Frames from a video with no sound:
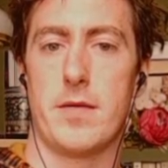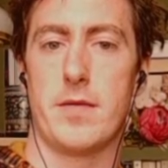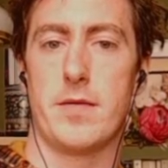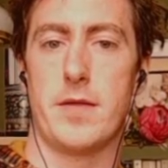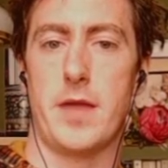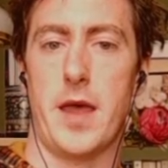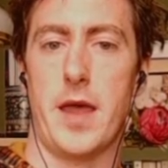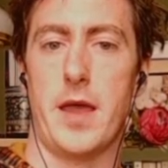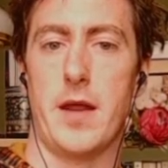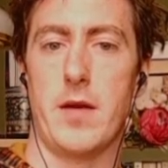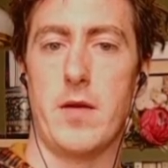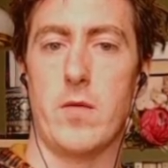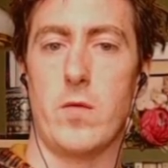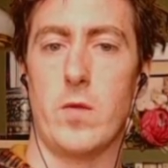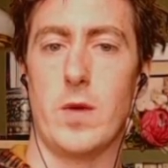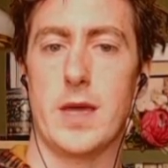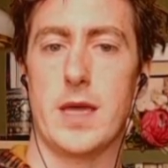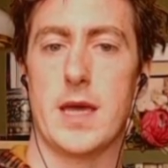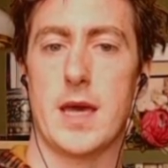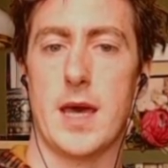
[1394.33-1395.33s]
then
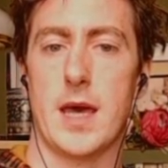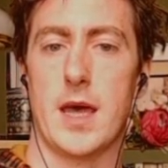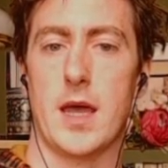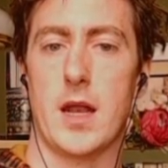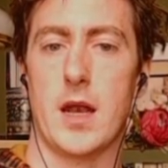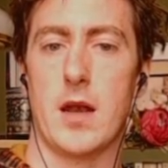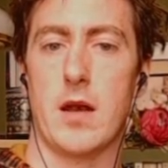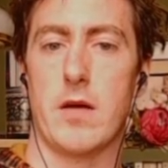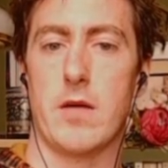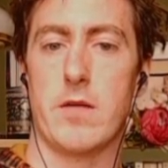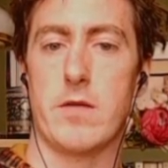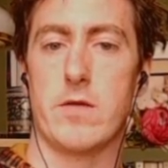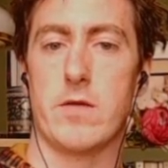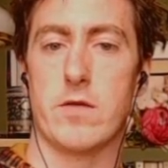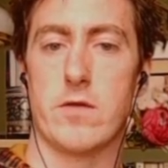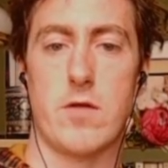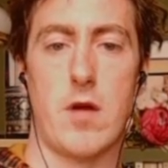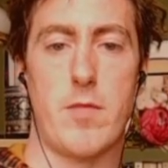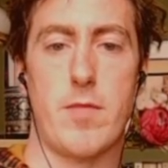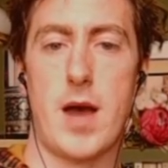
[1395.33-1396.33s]
we can
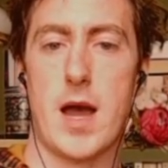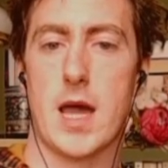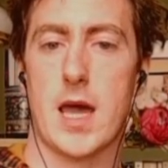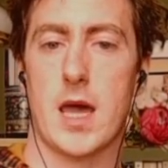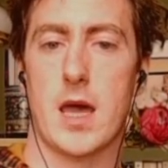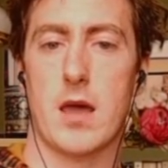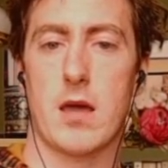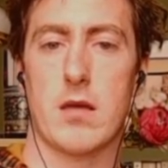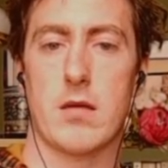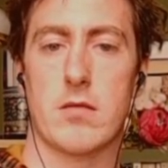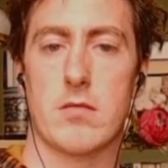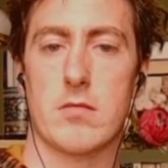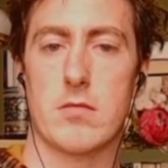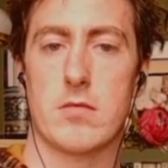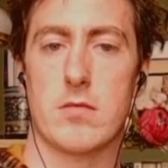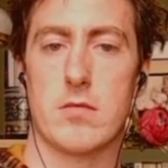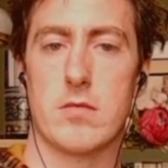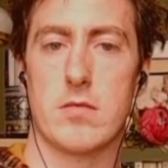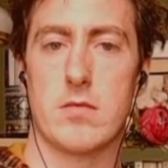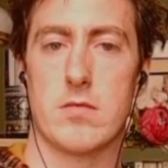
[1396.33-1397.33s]
just drop back
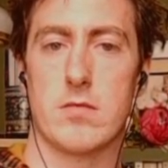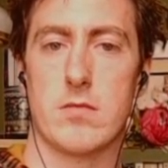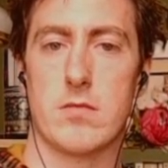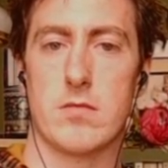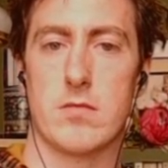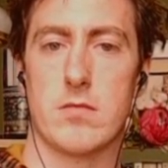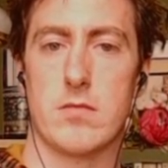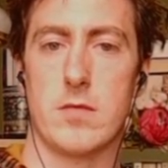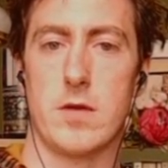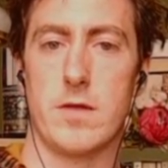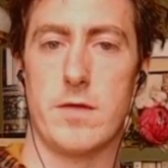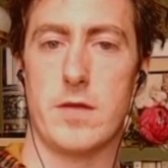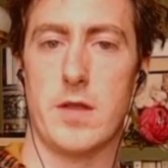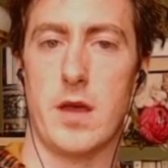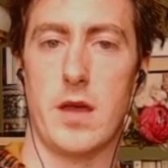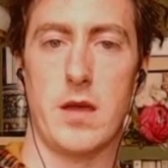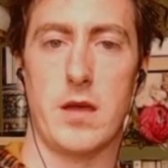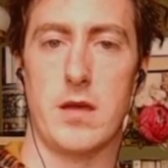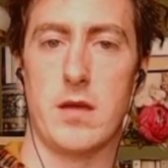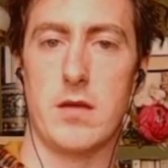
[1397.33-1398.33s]
if
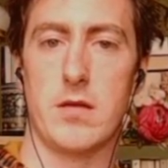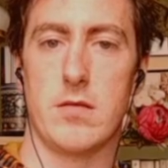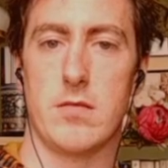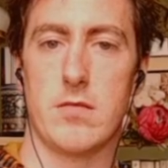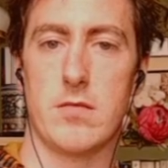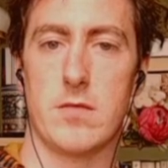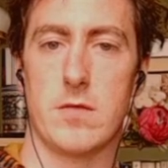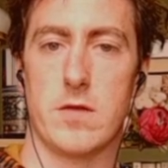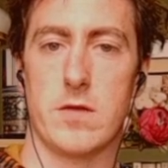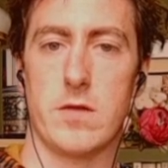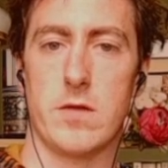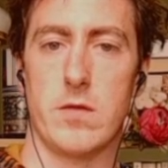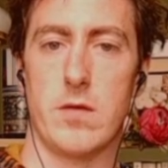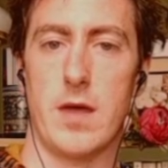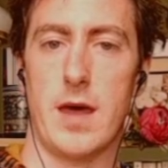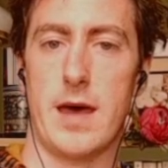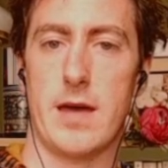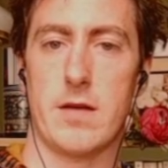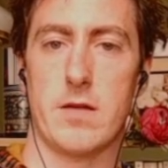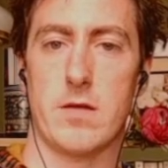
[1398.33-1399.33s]
they just do
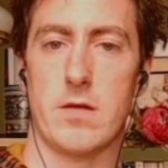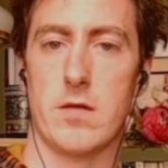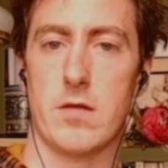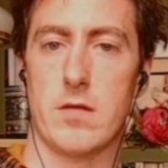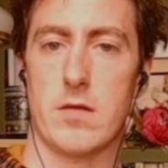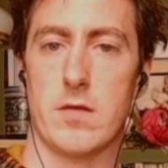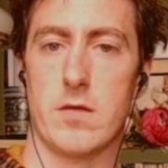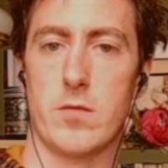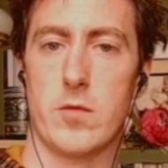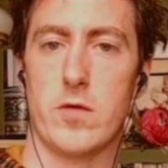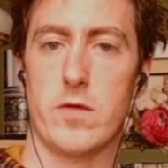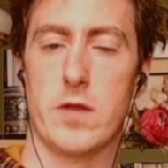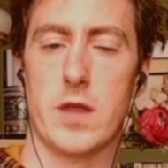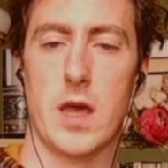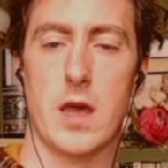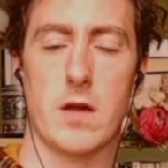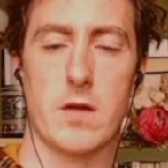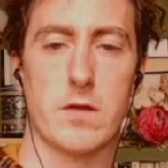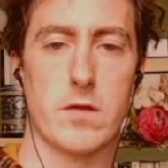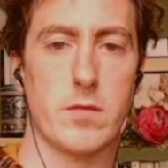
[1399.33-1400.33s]
that, or just move the
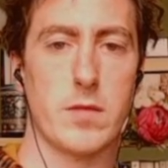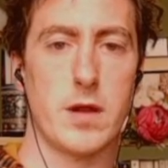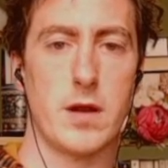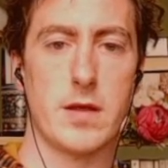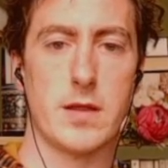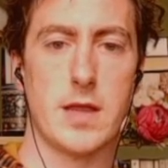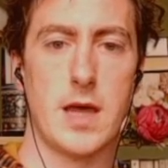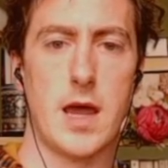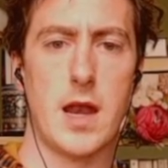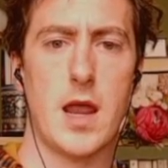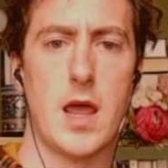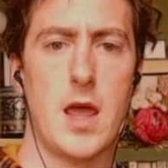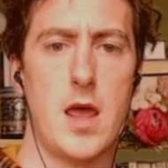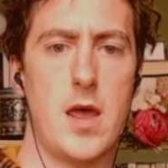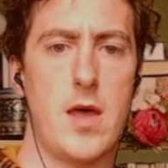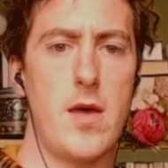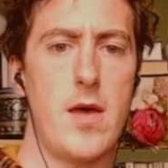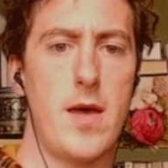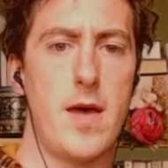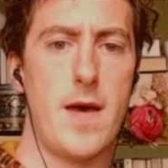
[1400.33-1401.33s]
king or something like that.
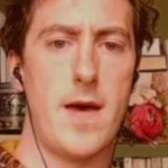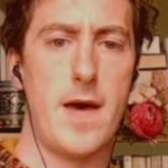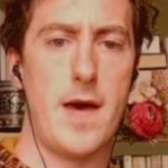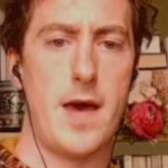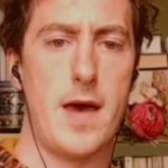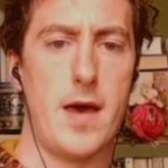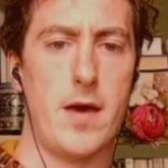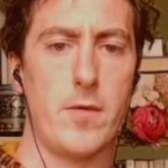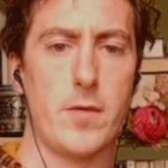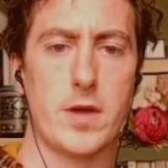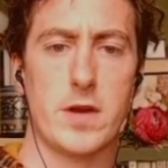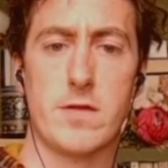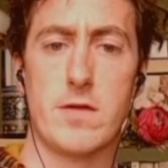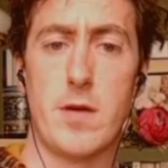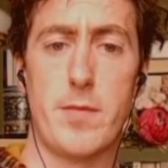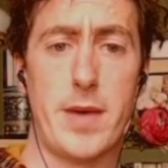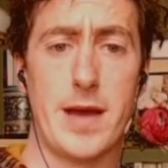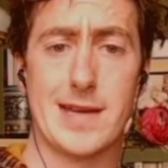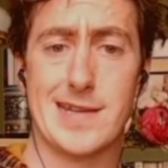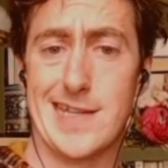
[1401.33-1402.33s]
We can
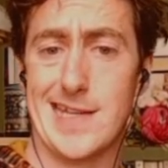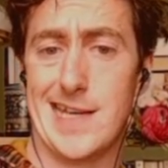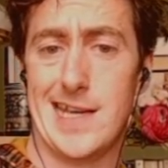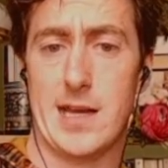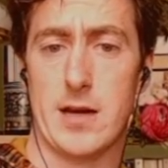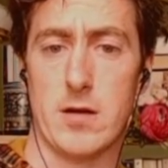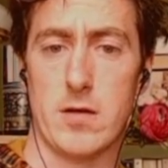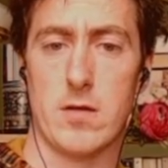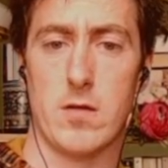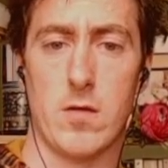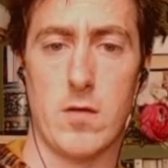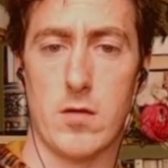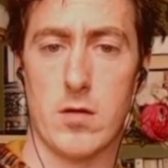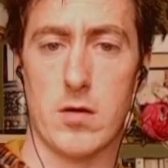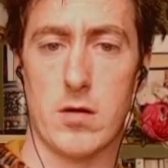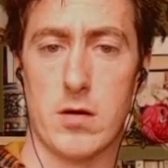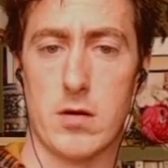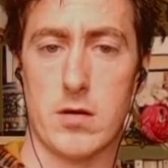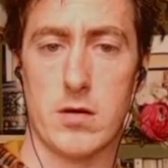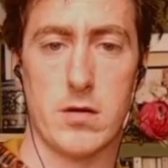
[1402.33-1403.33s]
drop back to here,
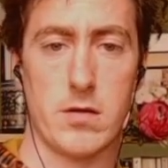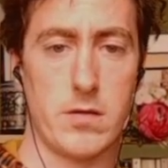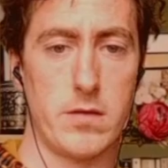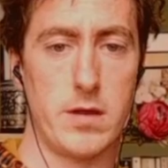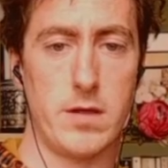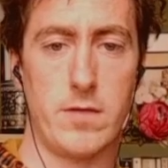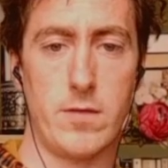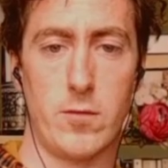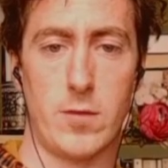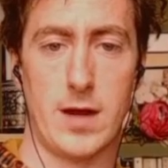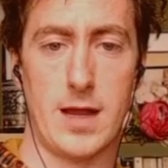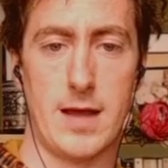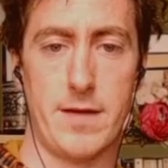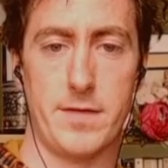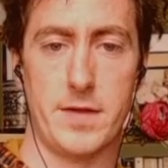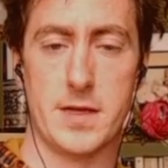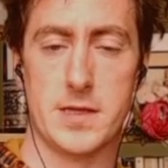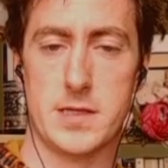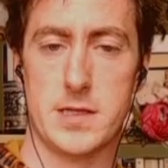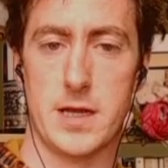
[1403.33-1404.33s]
or even we'll have
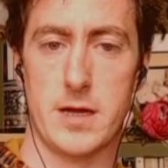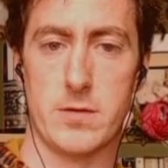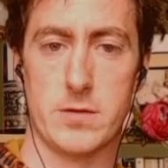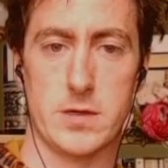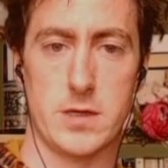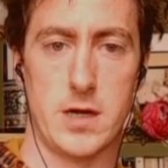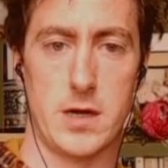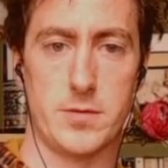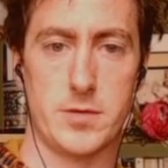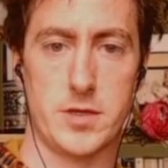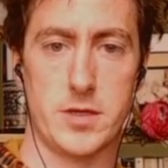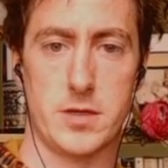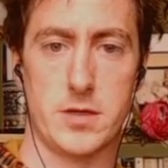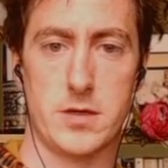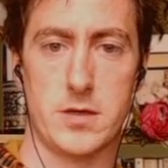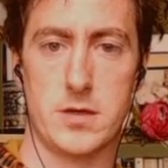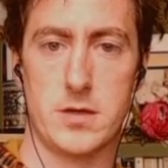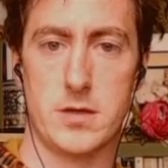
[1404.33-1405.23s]
this now as an option.